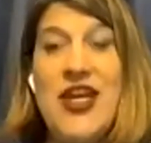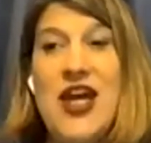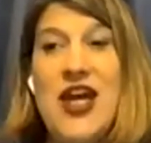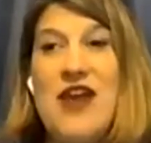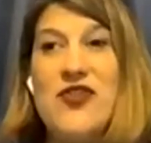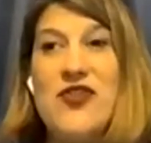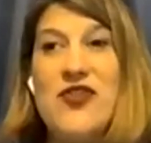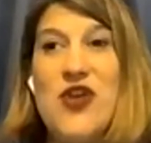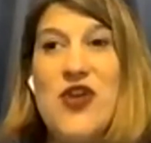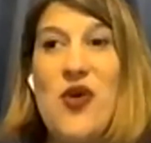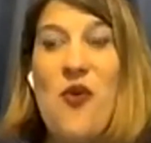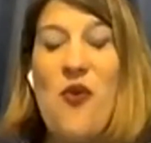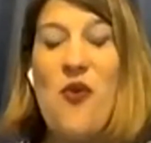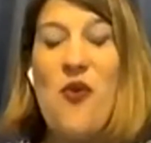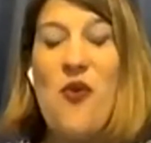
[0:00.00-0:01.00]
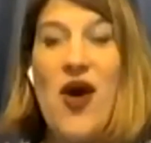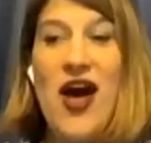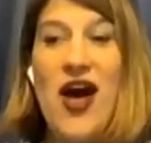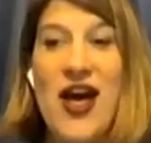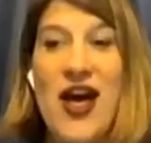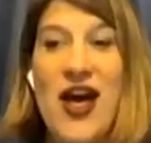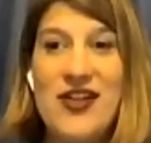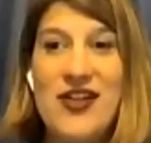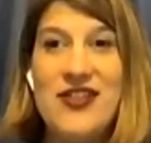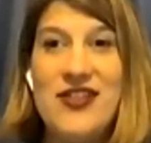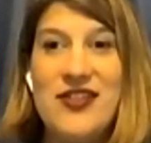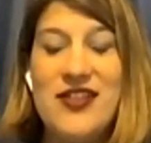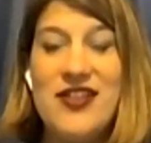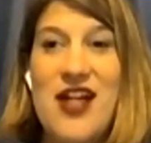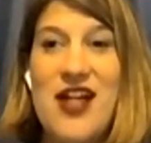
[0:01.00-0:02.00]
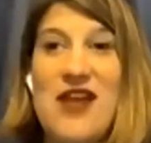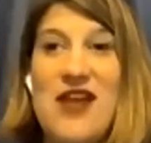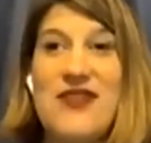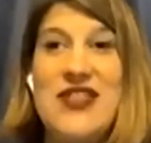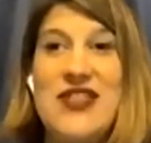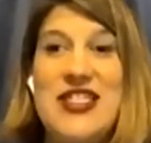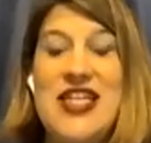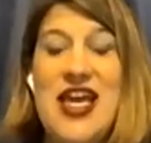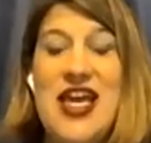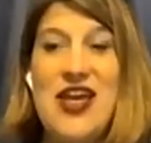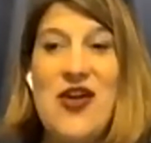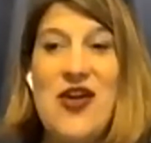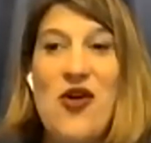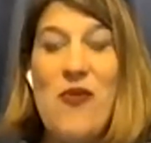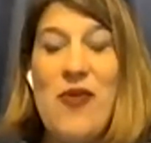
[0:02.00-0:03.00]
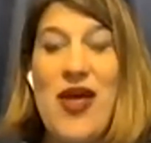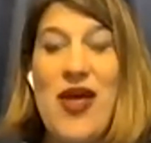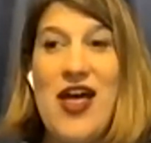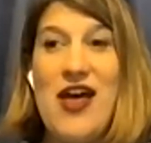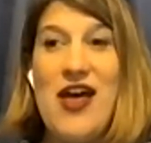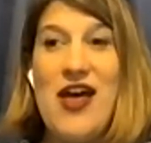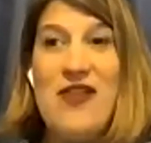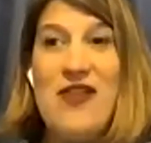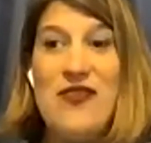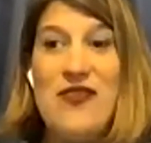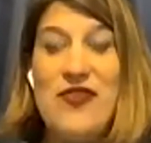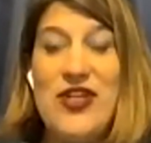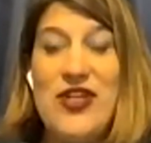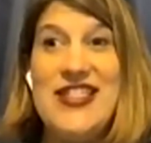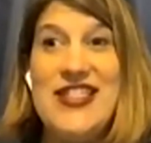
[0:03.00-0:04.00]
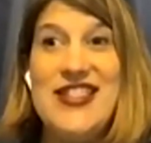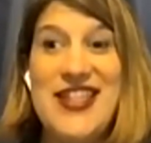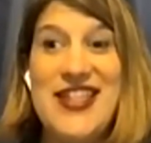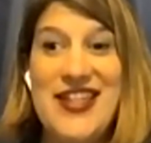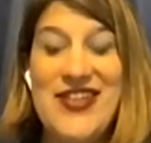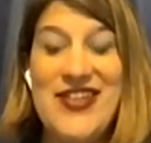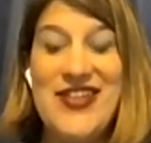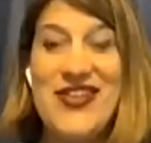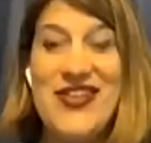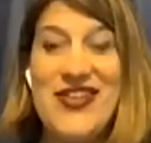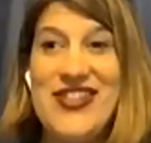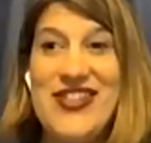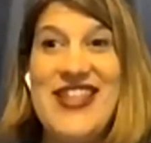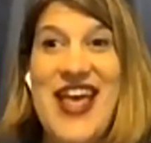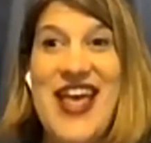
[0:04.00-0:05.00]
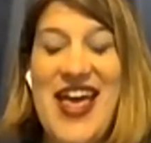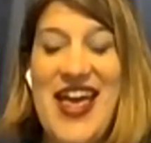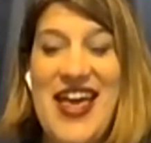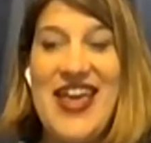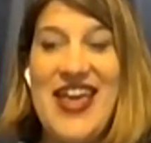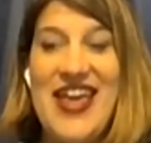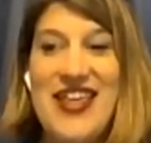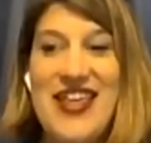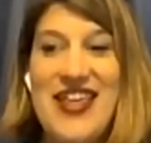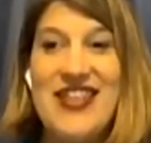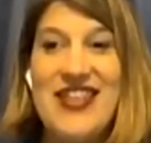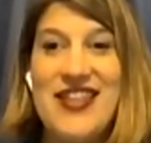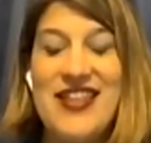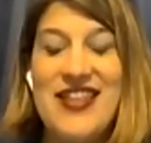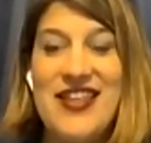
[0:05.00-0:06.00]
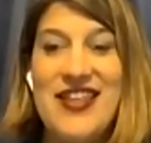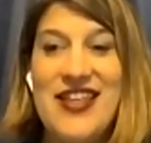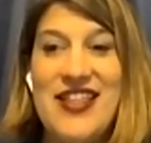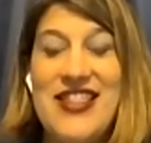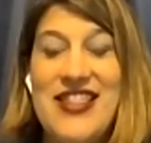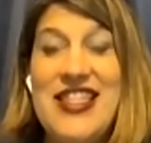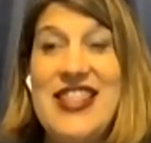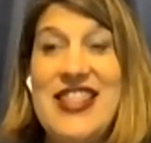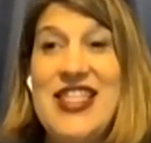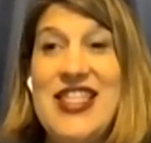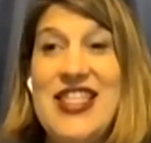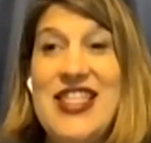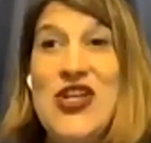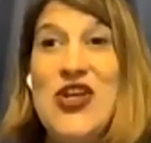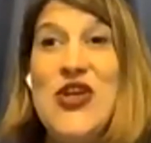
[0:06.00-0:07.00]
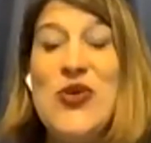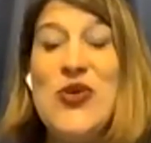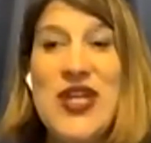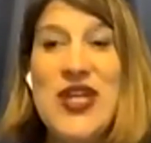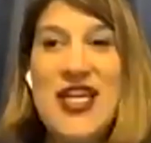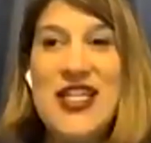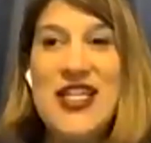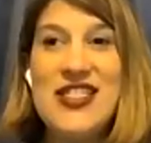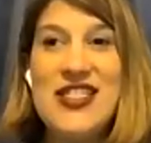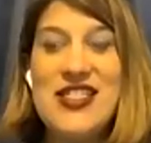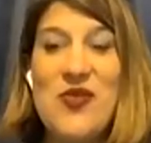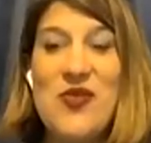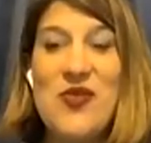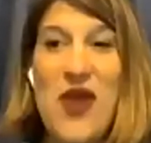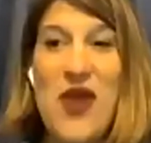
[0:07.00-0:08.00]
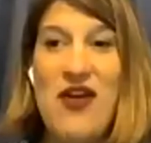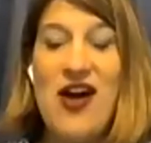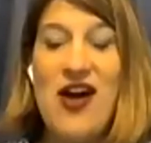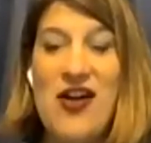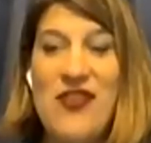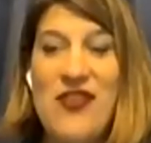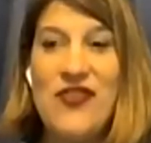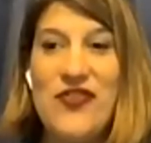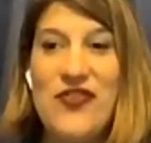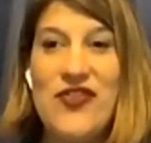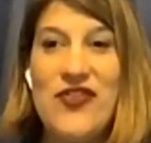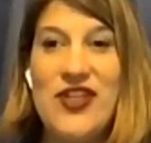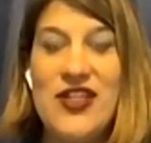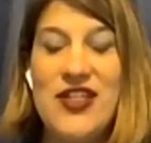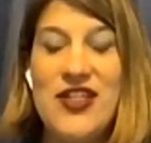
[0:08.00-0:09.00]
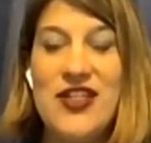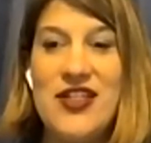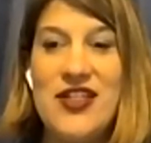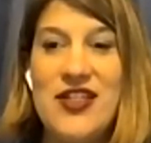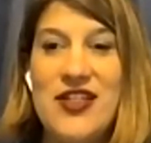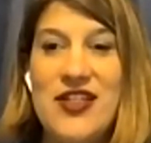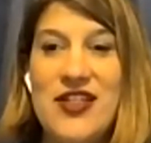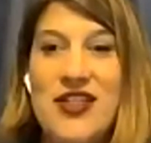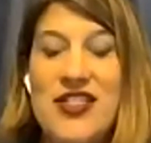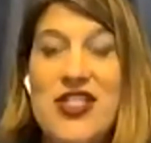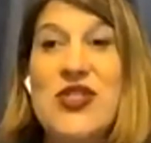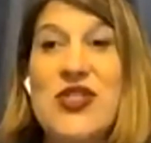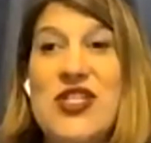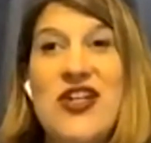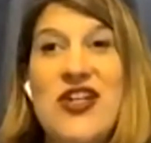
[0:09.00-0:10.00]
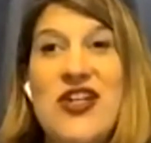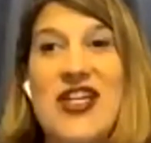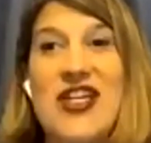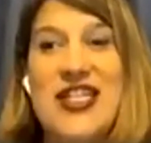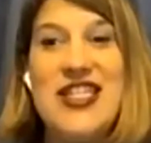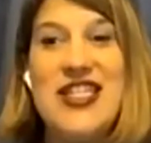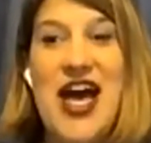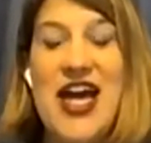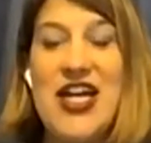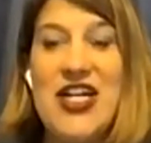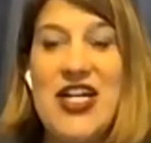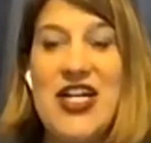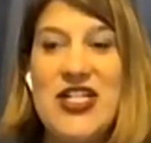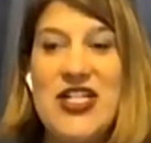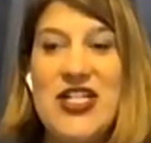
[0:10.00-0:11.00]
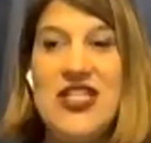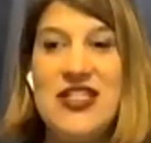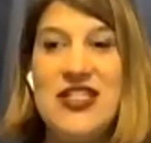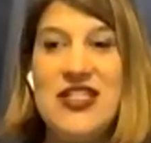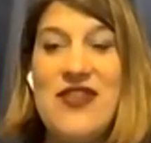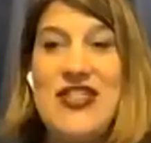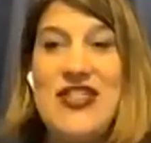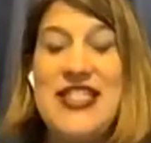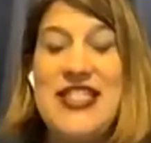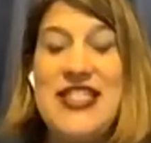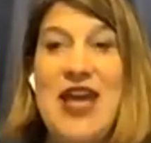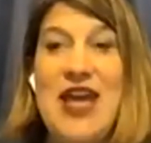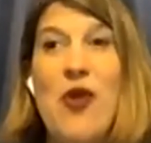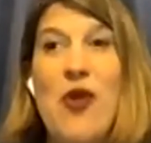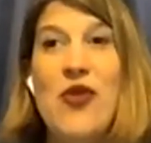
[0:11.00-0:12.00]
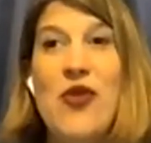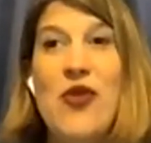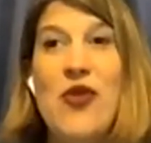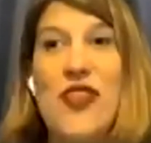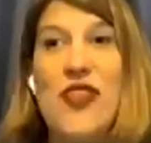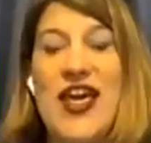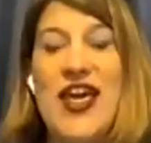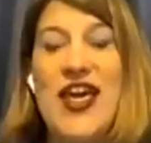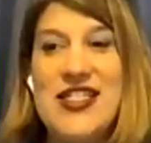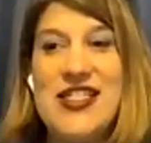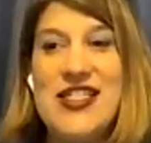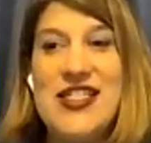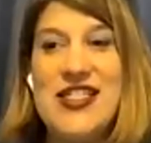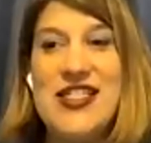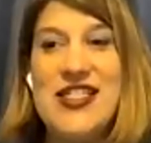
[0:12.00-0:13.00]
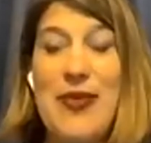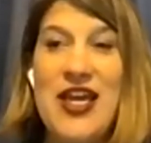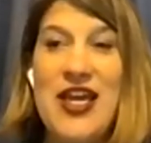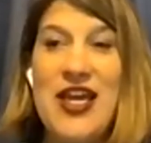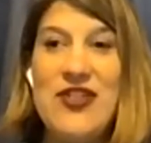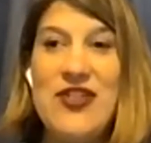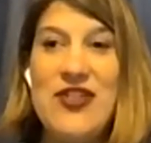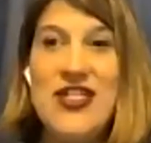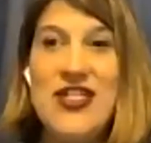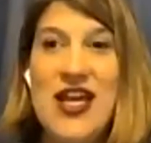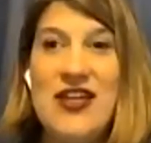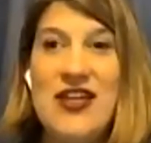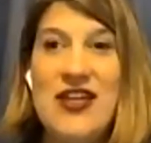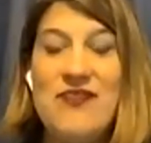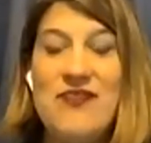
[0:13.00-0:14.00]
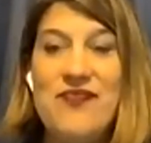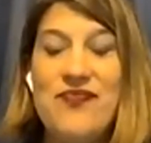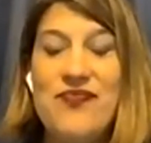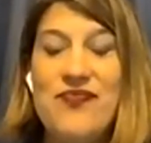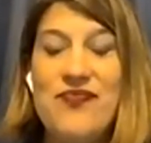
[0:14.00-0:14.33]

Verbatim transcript: But then after a while of staying home every single day, did the newness wear off? Did you start getting tired of the same old things happening every day?